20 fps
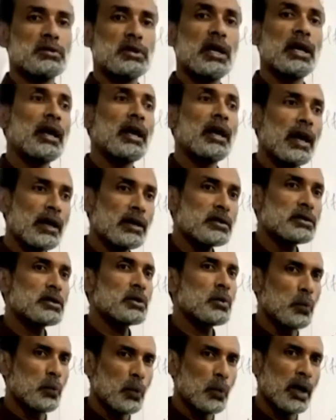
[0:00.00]
The heat
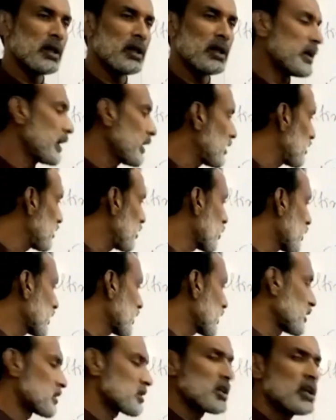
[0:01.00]
will, here, look
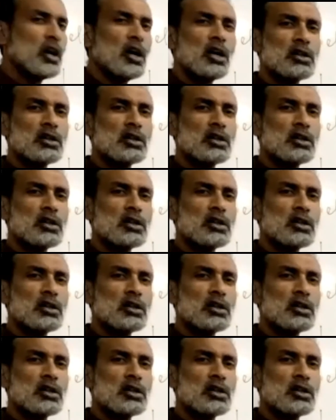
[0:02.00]
at this.